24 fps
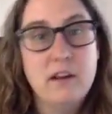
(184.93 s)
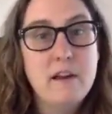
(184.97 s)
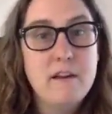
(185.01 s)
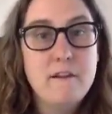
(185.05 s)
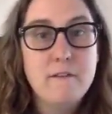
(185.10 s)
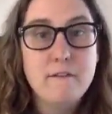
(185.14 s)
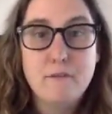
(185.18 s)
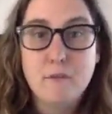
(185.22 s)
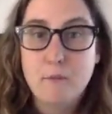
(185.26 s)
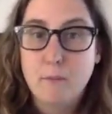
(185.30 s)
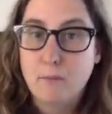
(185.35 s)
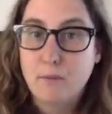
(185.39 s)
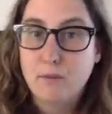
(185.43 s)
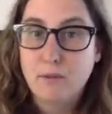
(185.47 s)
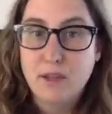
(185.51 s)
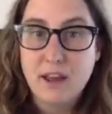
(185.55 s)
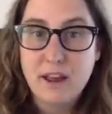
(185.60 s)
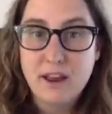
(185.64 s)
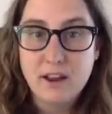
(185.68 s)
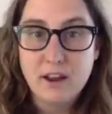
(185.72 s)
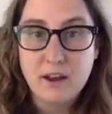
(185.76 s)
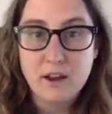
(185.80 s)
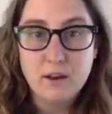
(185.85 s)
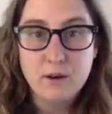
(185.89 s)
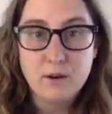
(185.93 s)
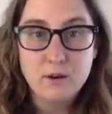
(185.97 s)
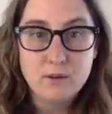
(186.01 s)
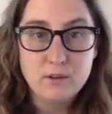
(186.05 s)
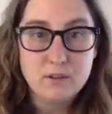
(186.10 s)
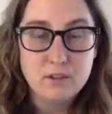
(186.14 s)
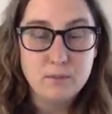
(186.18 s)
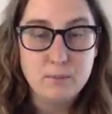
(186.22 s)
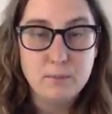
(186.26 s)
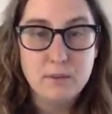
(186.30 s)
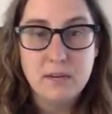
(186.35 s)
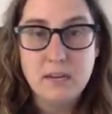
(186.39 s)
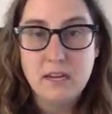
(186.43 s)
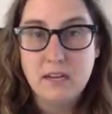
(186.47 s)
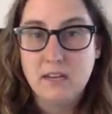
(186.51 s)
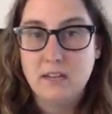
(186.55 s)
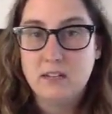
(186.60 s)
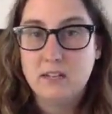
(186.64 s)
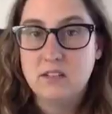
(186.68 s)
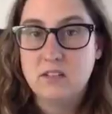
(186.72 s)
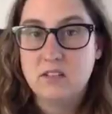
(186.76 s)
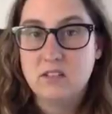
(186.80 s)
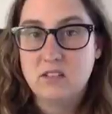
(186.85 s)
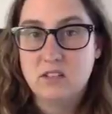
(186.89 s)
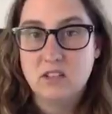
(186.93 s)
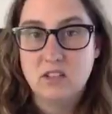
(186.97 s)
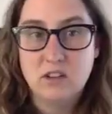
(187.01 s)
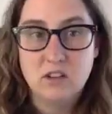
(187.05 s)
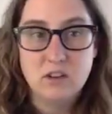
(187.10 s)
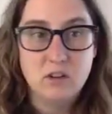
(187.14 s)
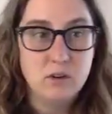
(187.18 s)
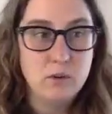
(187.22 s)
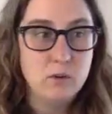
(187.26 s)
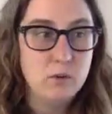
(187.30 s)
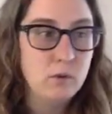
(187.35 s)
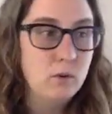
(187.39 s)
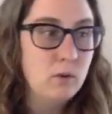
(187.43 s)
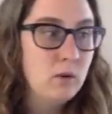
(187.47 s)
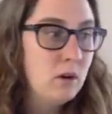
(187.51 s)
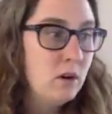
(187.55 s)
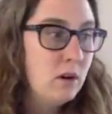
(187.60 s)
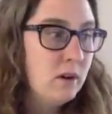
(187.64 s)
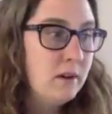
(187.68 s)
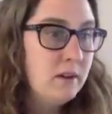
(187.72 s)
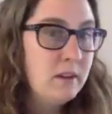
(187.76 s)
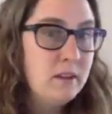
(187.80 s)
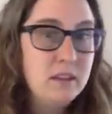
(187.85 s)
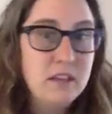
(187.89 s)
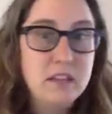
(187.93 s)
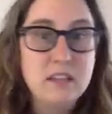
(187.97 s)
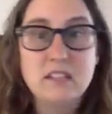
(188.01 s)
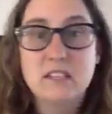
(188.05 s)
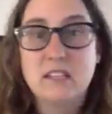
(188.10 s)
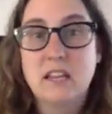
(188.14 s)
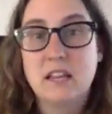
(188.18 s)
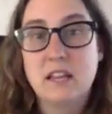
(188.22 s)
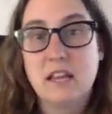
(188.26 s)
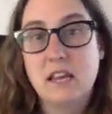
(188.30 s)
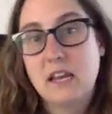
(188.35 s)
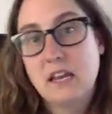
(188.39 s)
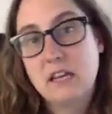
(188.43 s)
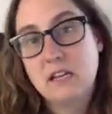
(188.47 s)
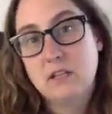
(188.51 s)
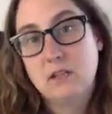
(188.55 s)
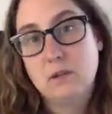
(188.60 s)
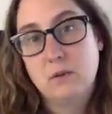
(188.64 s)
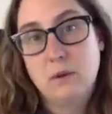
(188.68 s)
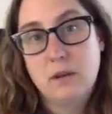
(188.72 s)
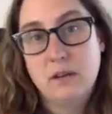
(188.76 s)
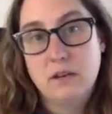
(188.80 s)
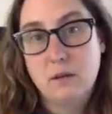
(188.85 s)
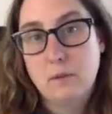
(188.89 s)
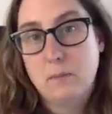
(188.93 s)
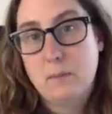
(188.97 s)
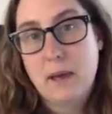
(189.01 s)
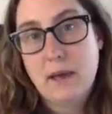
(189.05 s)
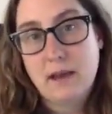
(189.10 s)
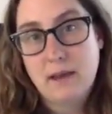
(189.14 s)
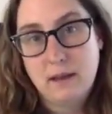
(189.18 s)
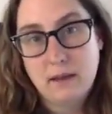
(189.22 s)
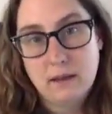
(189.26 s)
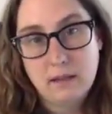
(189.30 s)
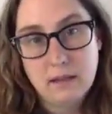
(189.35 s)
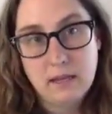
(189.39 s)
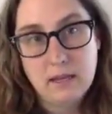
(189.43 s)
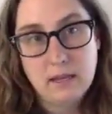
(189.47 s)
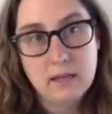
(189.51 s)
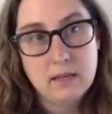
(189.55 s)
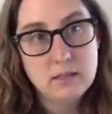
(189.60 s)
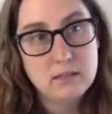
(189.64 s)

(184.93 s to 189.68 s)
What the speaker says: from Play-Doh to beads to things that they can do independently.